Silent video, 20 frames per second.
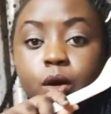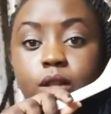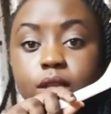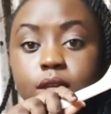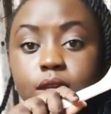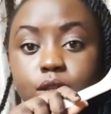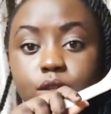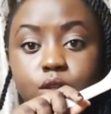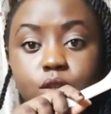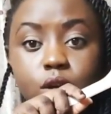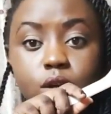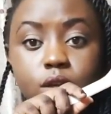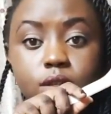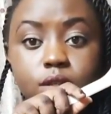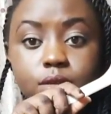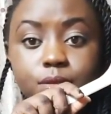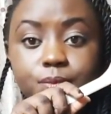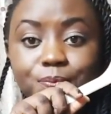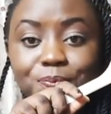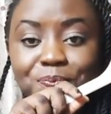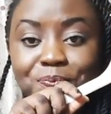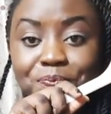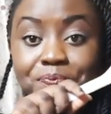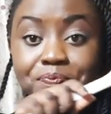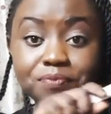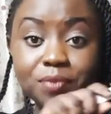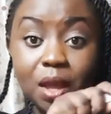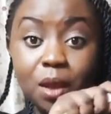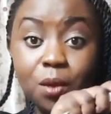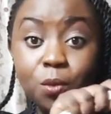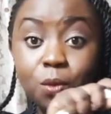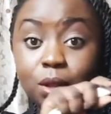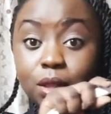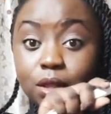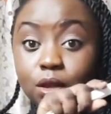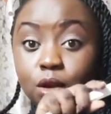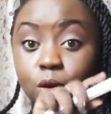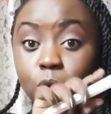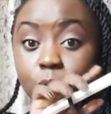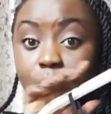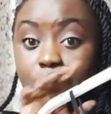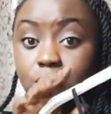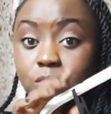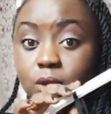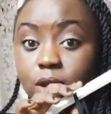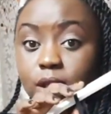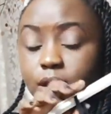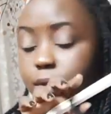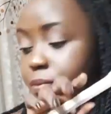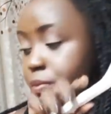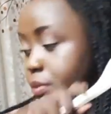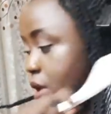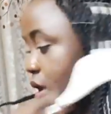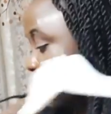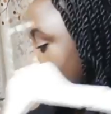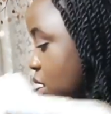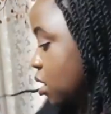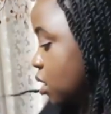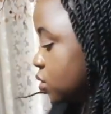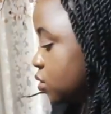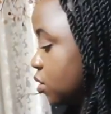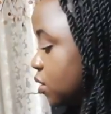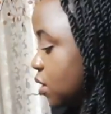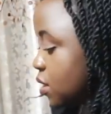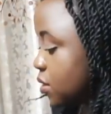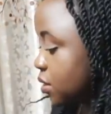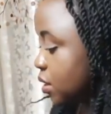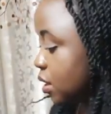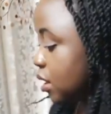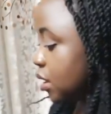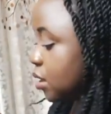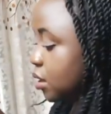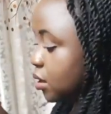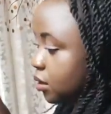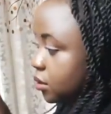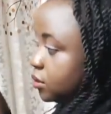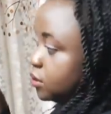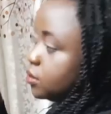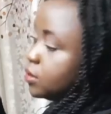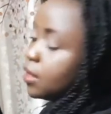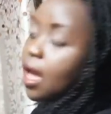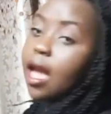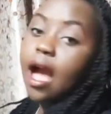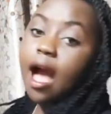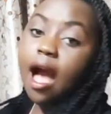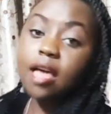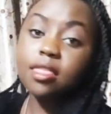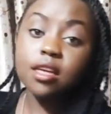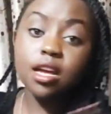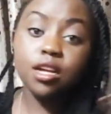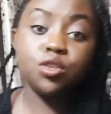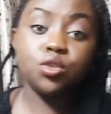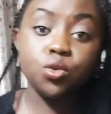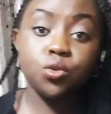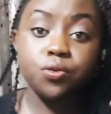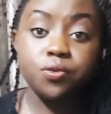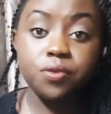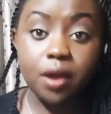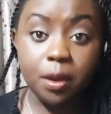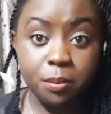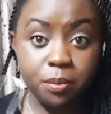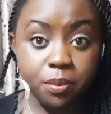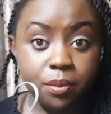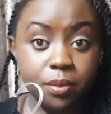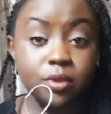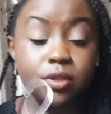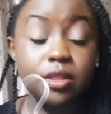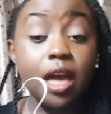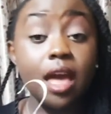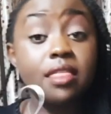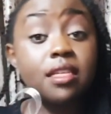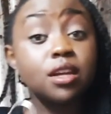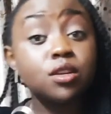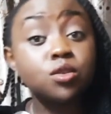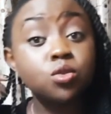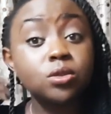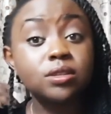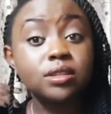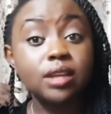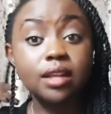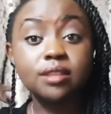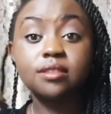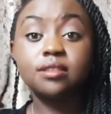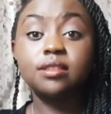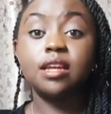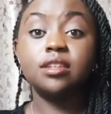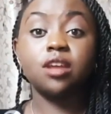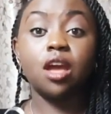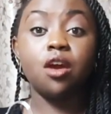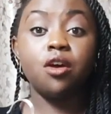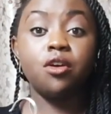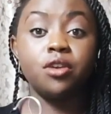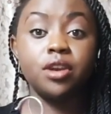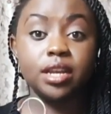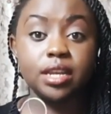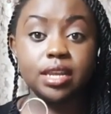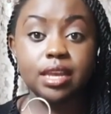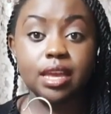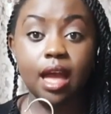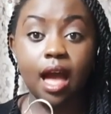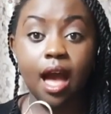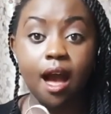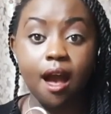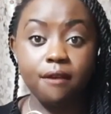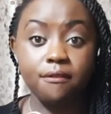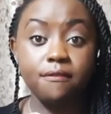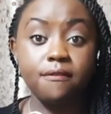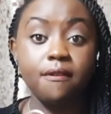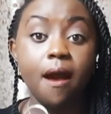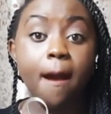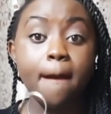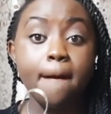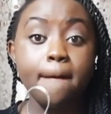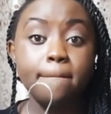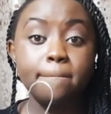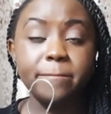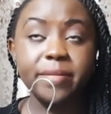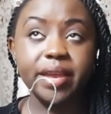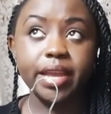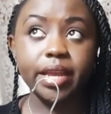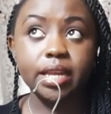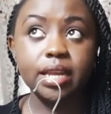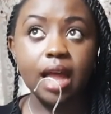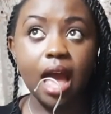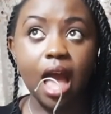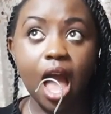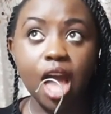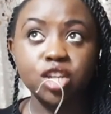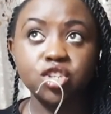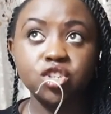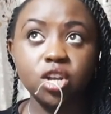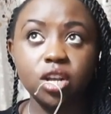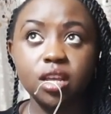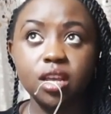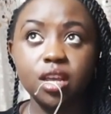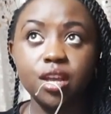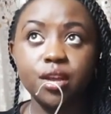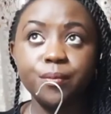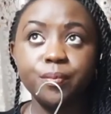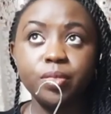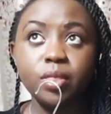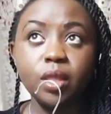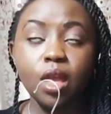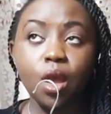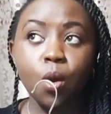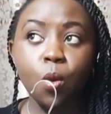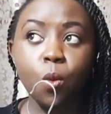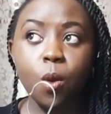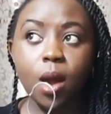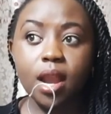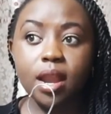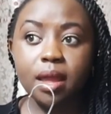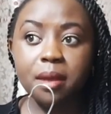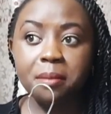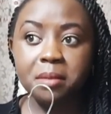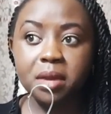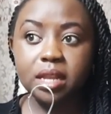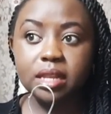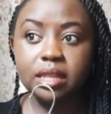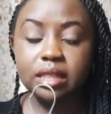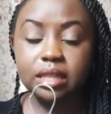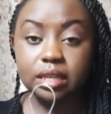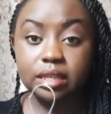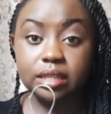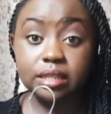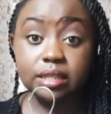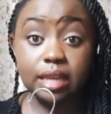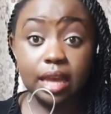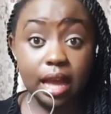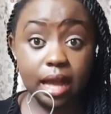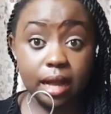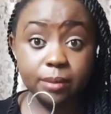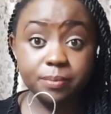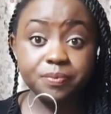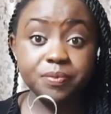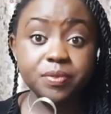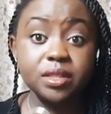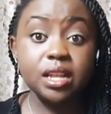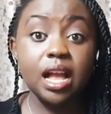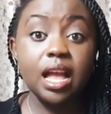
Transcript: polka dot will go quite well. So the thing is, the other two skirts that I already have made, actually one I made this year,